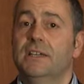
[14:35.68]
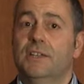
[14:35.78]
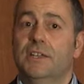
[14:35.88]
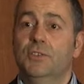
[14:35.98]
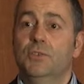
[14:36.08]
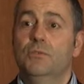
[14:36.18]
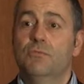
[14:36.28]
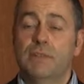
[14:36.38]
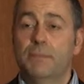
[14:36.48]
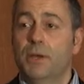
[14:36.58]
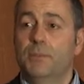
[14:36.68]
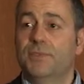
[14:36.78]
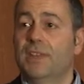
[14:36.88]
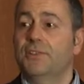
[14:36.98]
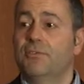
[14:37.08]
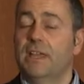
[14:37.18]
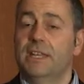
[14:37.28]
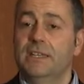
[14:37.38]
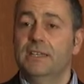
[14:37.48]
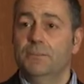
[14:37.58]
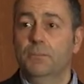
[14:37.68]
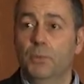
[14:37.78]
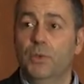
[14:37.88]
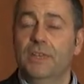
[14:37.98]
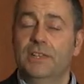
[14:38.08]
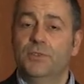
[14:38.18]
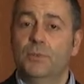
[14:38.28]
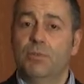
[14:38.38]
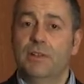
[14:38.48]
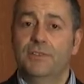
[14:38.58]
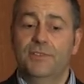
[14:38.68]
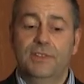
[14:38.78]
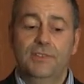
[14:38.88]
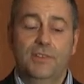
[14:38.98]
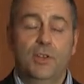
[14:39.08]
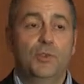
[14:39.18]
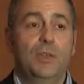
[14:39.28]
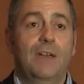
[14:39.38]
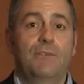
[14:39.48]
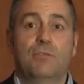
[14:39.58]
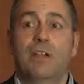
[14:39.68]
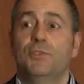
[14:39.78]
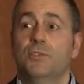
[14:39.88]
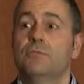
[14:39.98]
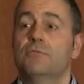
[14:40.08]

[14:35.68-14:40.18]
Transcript: Can you repurpose that training and moving into apprentices? You know, do you have a graduate